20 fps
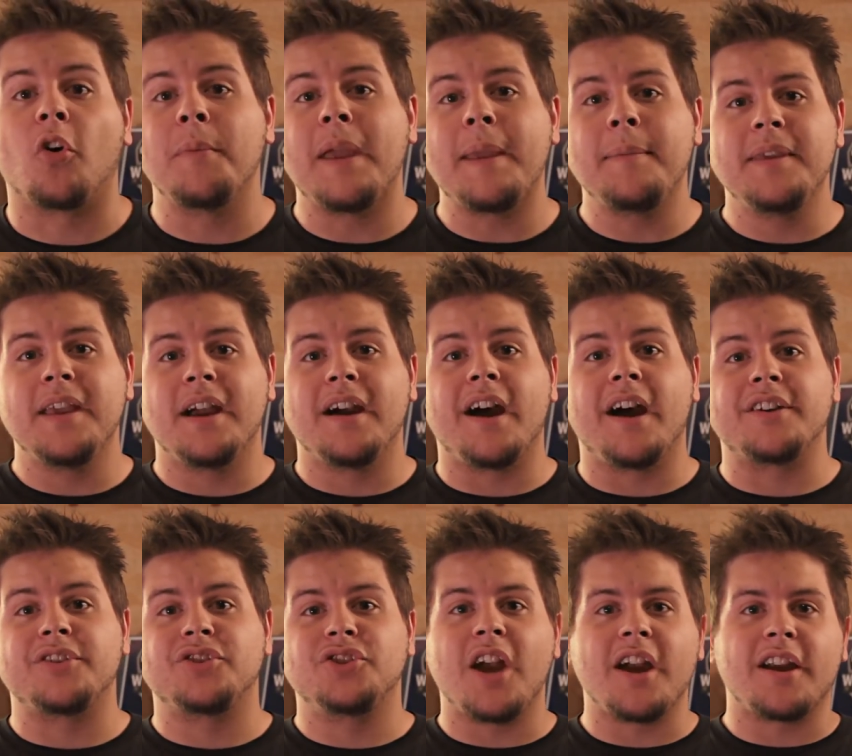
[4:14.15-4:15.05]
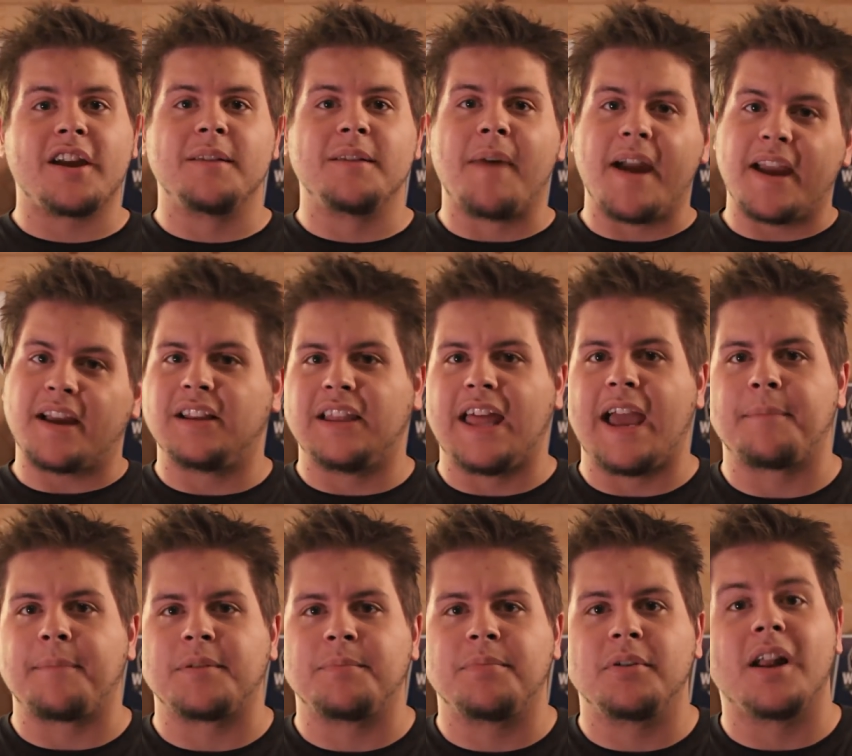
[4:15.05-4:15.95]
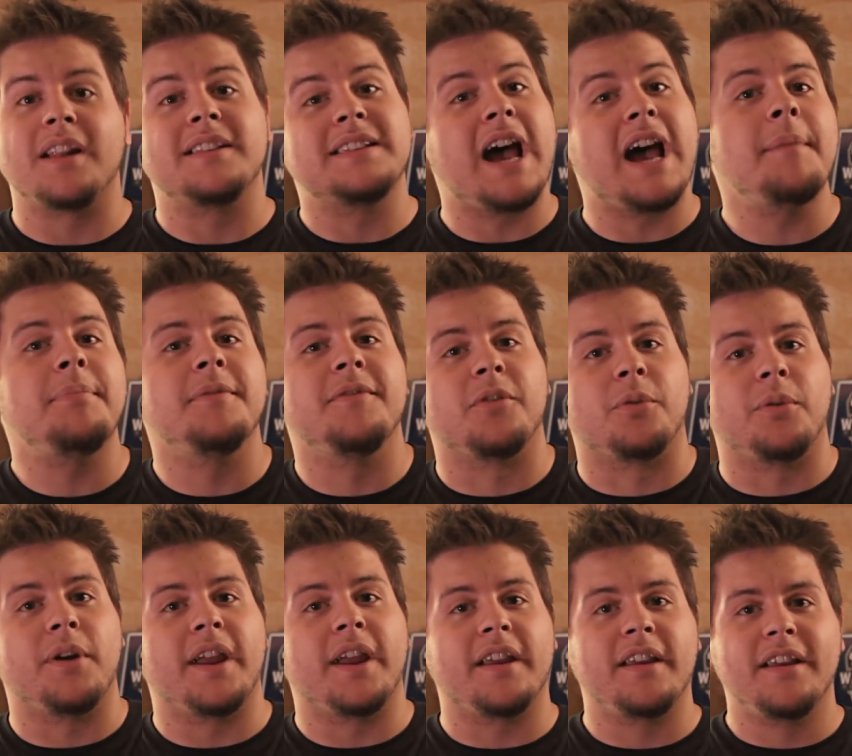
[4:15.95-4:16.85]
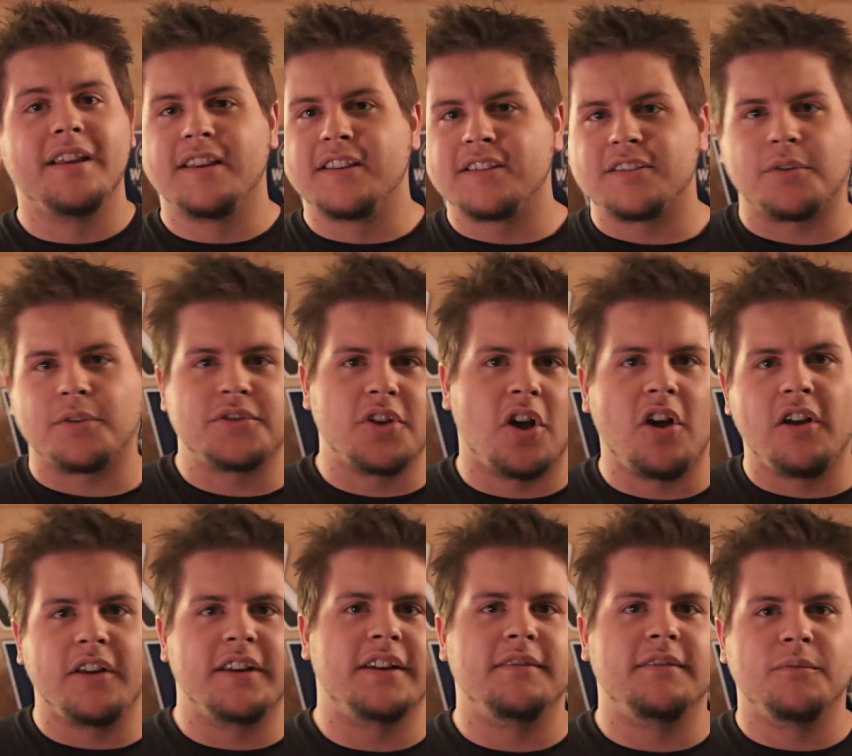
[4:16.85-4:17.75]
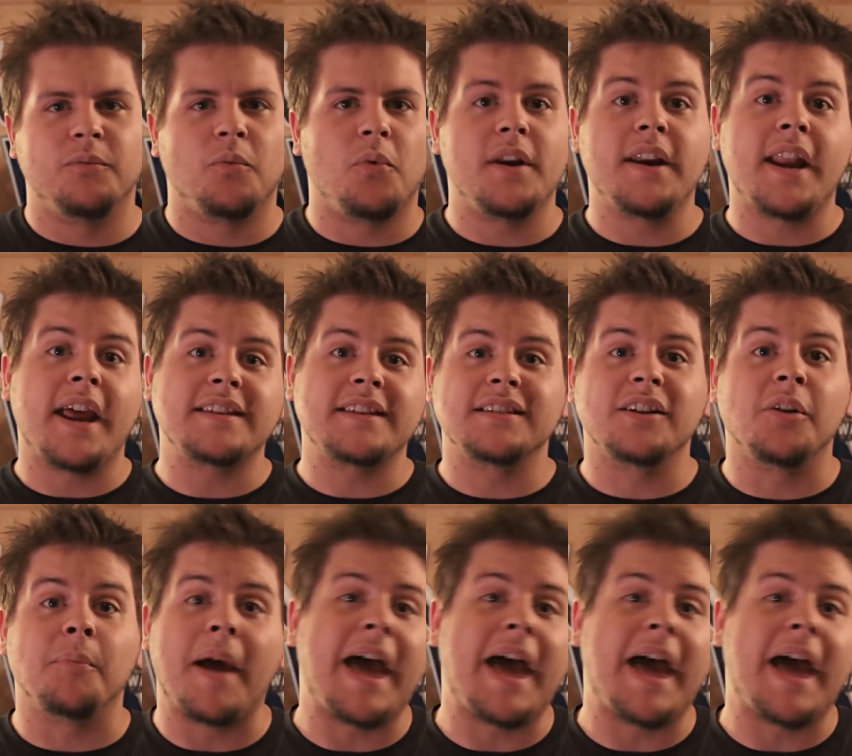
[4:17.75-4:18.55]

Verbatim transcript: or maybe a shotgun mic clamp to put on top of the rig, so it's all in one nice little